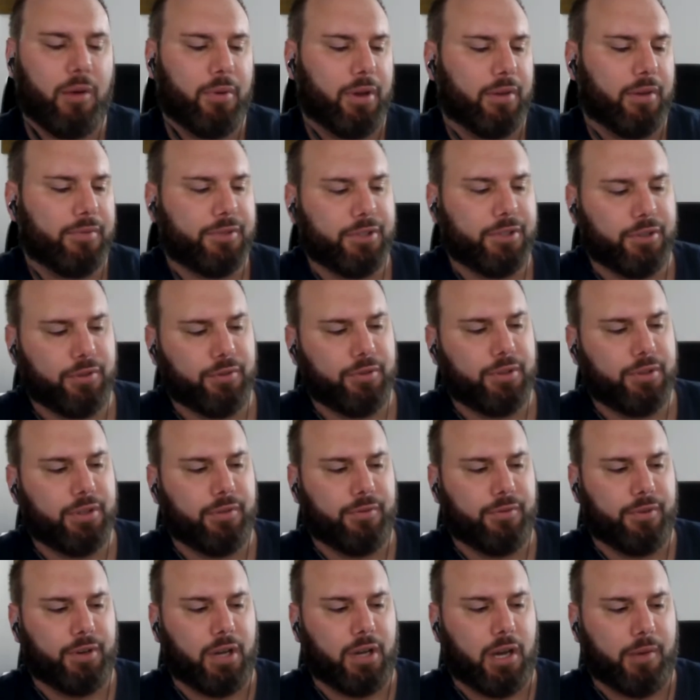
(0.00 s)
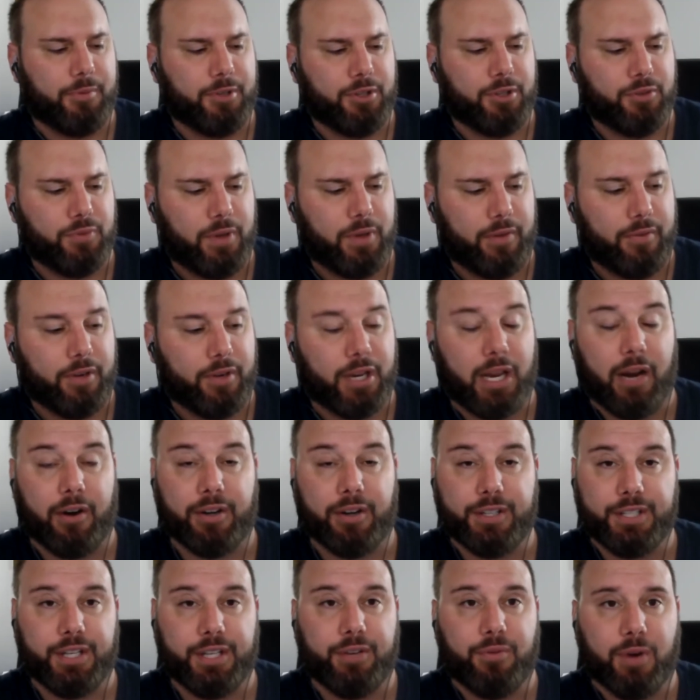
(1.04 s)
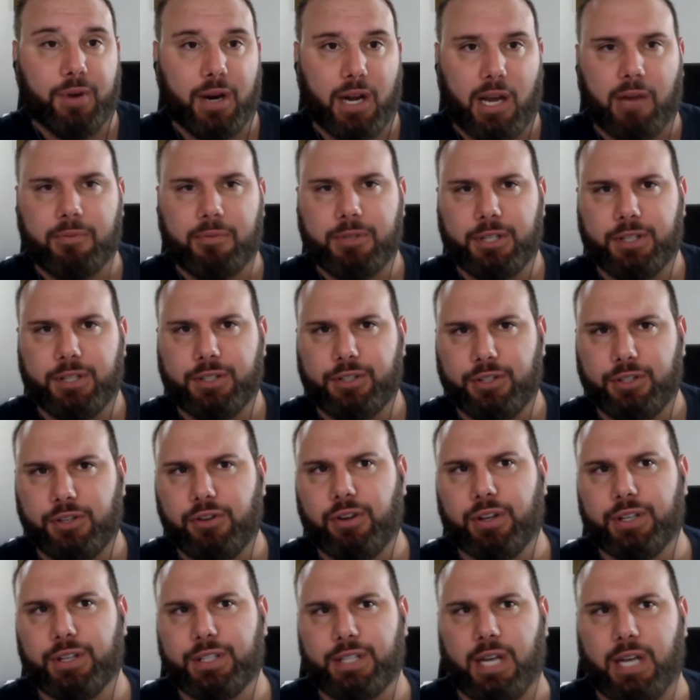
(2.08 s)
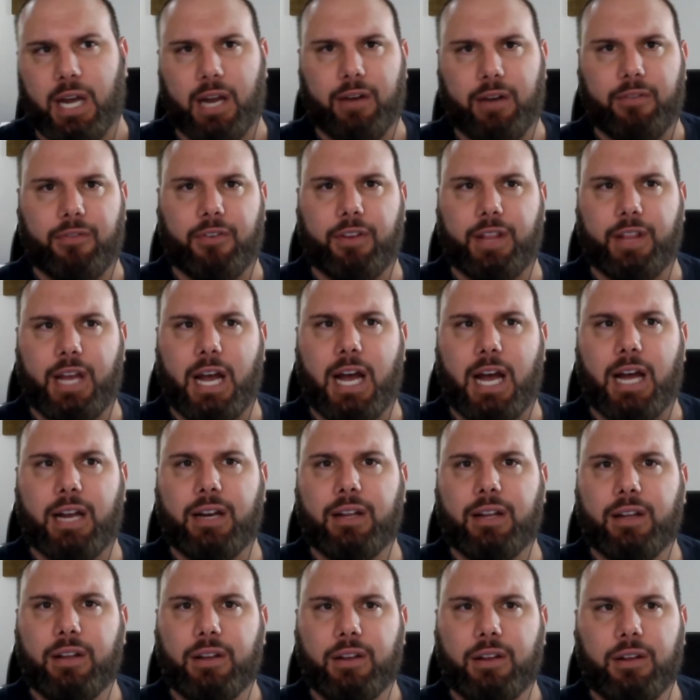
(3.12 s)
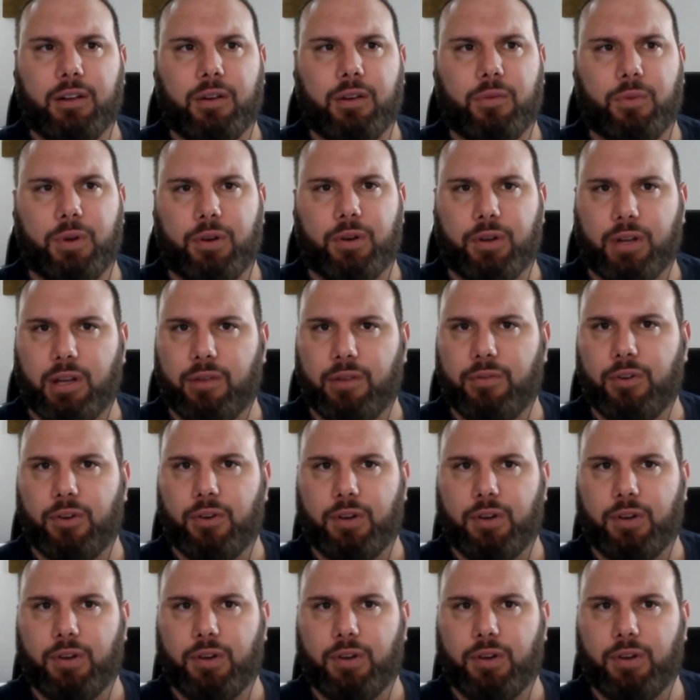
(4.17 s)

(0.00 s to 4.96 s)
have two different options. We have a guaranteed rent option, so you can sign for that. We'll give you a